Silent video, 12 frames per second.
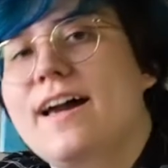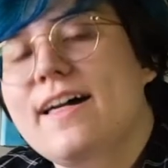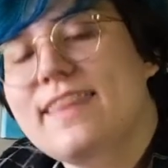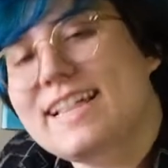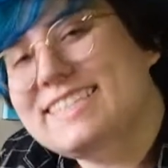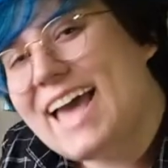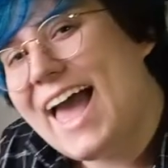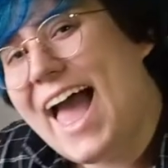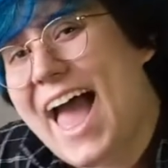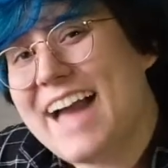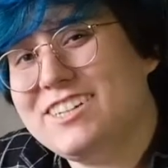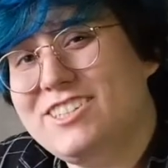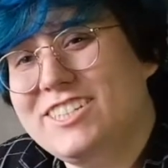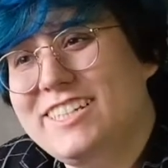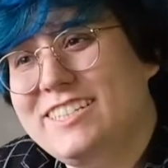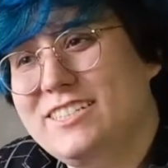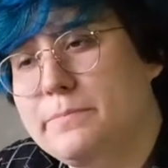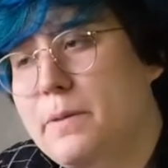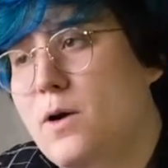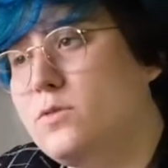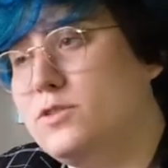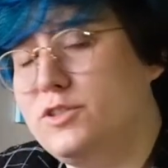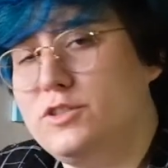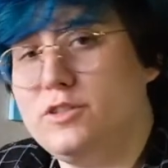that's actually
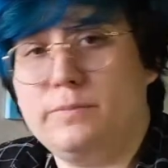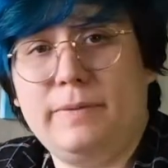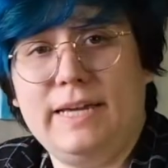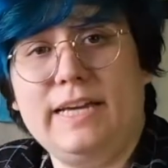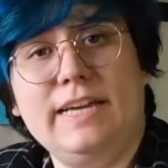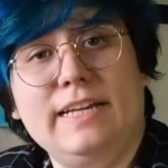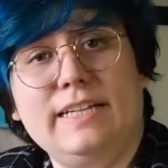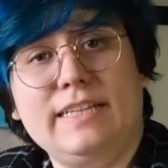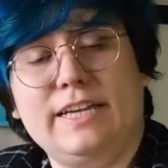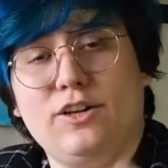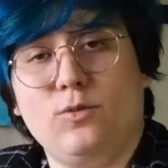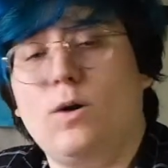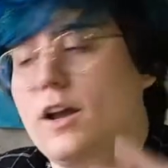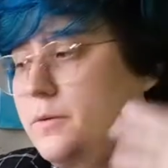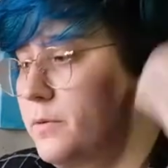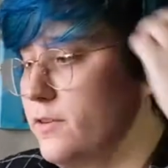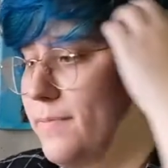supposed to be like your waterproof